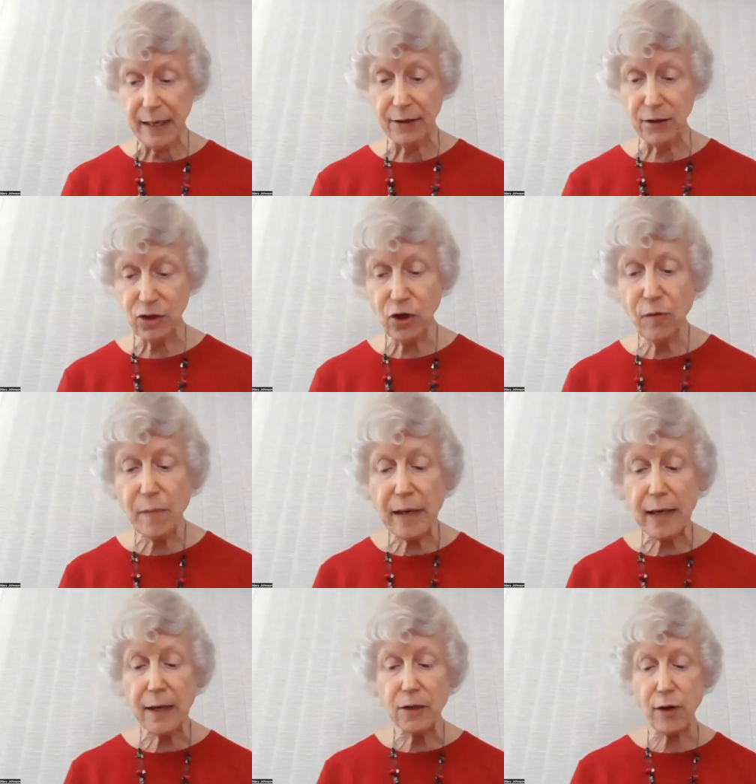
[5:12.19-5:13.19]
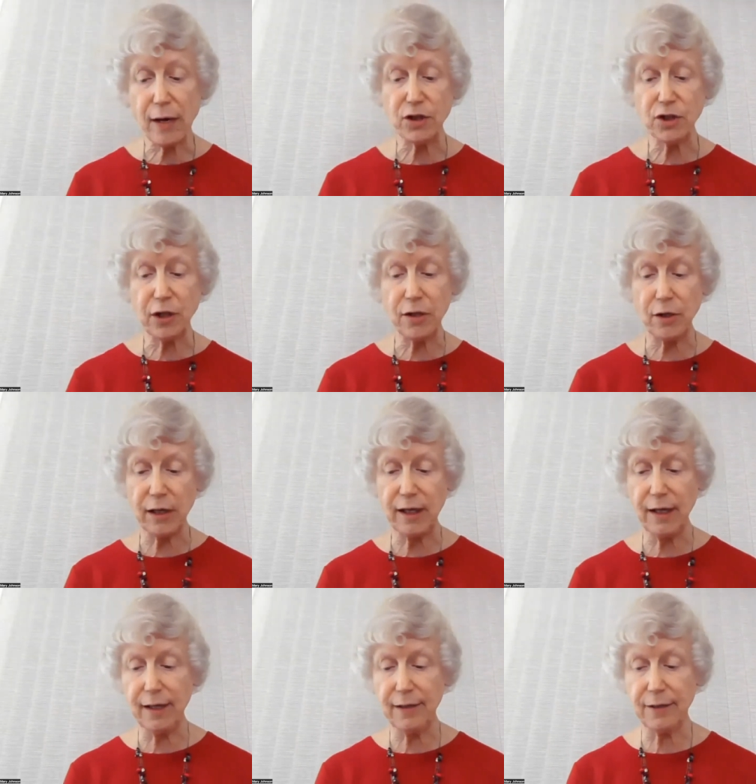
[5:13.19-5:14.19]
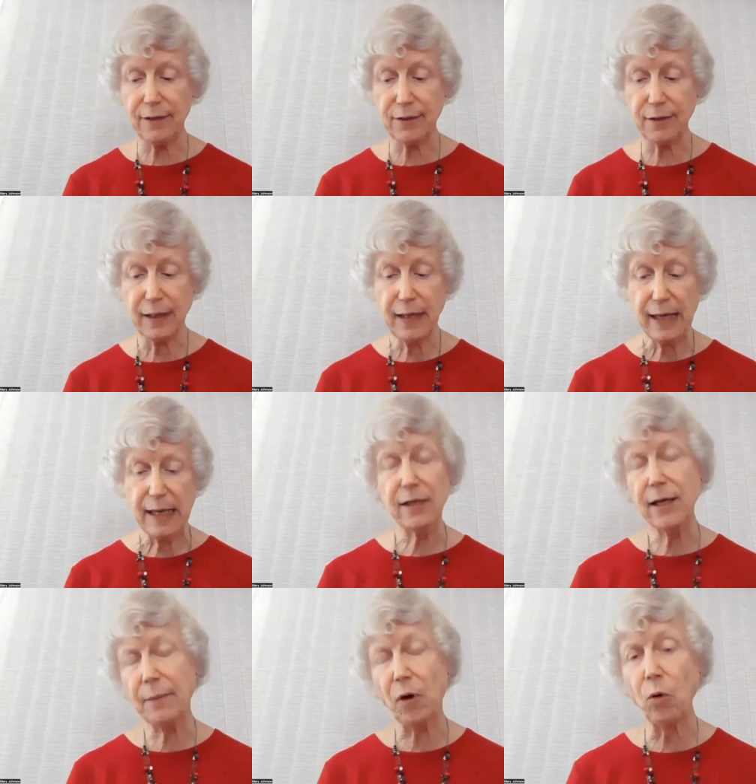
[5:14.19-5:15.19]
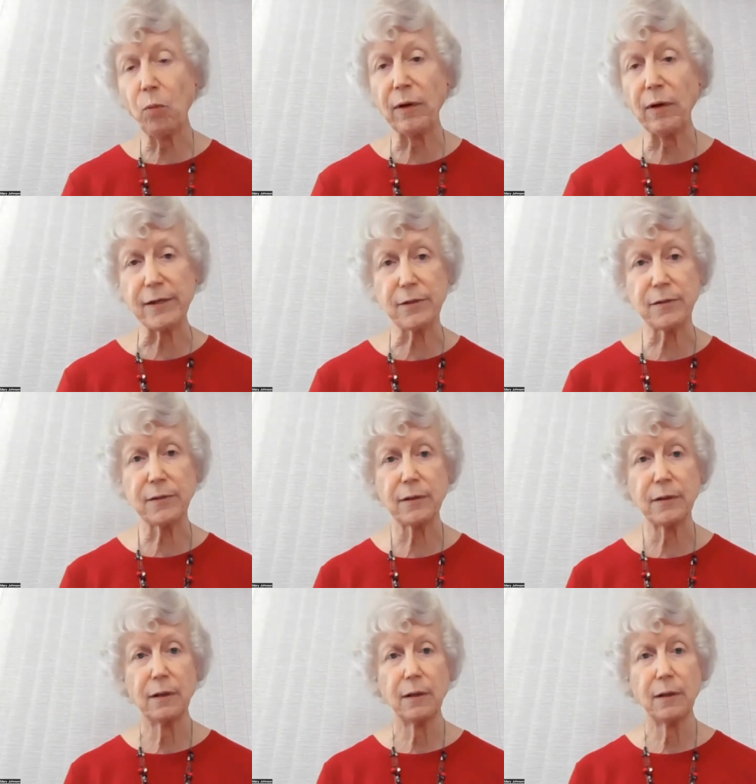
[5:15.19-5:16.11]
and too many transgender kids end up homeless